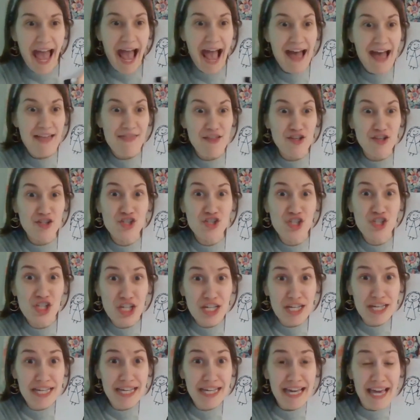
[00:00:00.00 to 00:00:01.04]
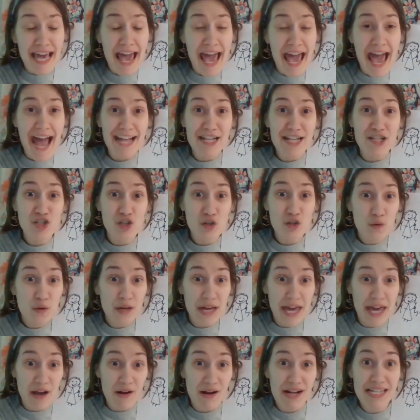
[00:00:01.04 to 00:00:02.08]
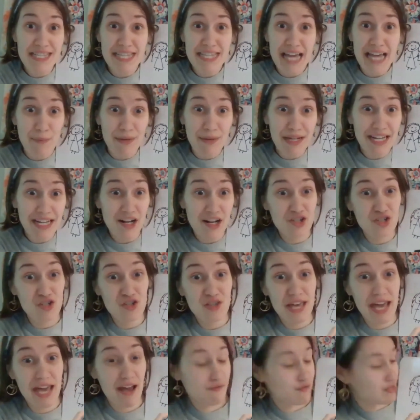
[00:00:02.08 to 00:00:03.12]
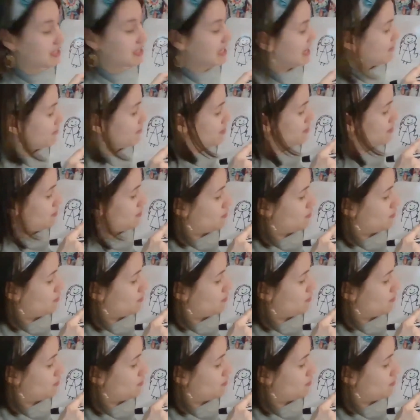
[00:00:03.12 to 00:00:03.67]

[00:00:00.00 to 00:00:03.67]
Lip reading: and then she had 2 carrots, how many carrots do they have together?